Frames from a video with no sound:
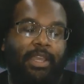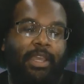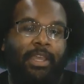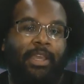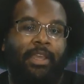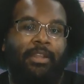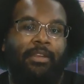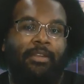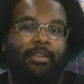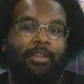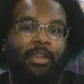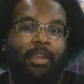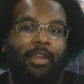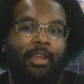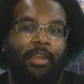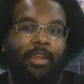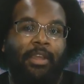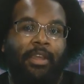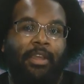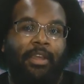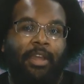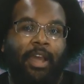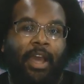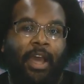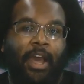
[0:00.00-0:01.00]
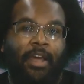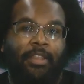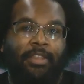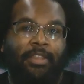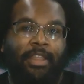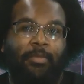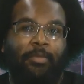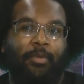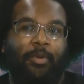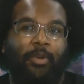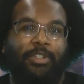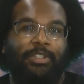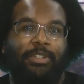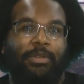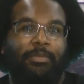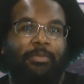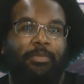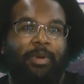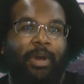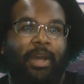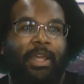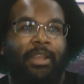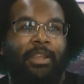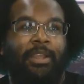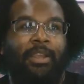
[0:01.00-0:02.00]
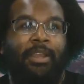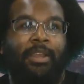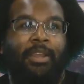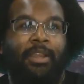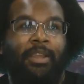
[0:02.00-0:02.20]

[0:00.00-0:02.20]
in that portion. But